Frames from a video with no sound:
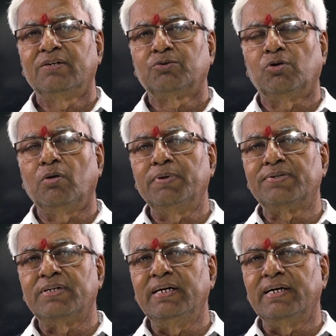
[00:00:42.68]
So
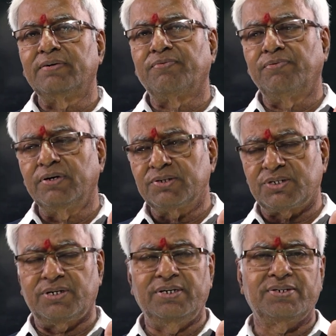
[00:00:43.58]
obviously at
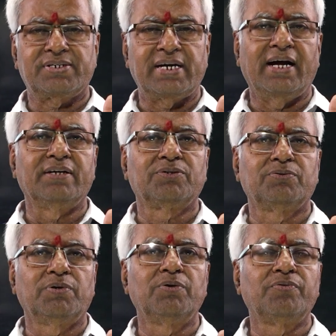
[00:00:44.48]
first
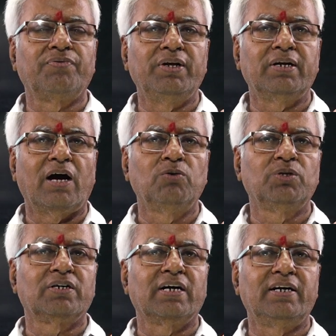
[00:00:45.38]
instance, one would feel how
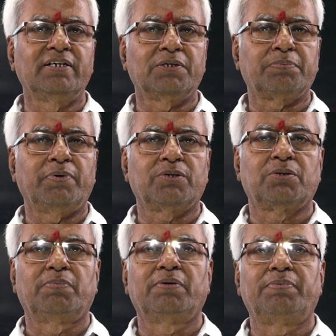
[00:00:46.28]
the current is
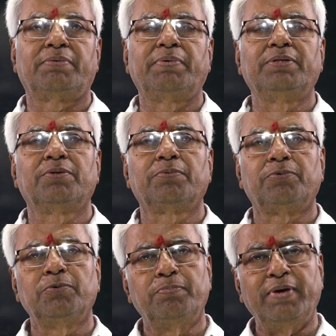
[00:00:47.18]
possible between the
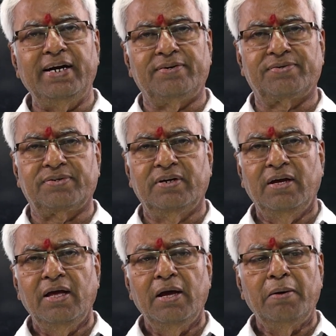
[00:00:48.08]
two plates.
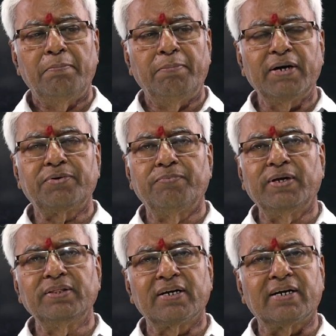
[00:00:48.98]
But
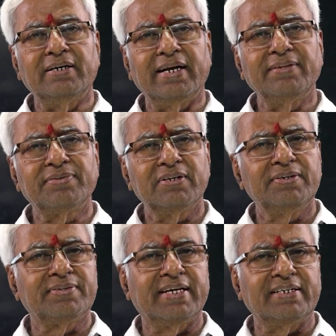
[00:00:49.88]
when the condenser
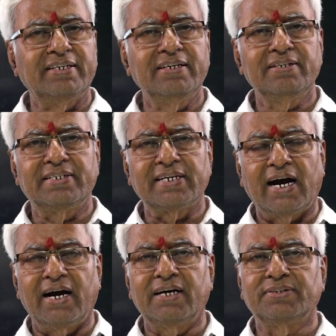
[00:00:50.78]
is getting
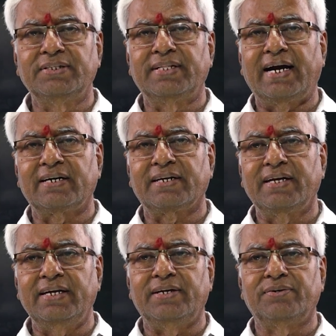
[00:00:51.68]
charge in that
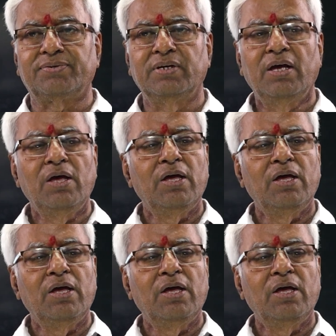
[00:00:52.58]
case,